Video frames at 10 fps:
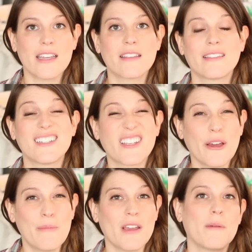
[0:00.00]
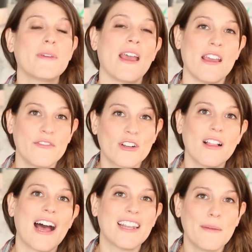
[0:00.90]
think that this could be a
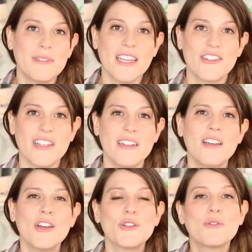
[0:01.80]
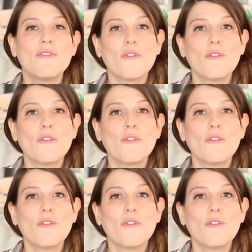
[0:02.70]
behavioral adaptation to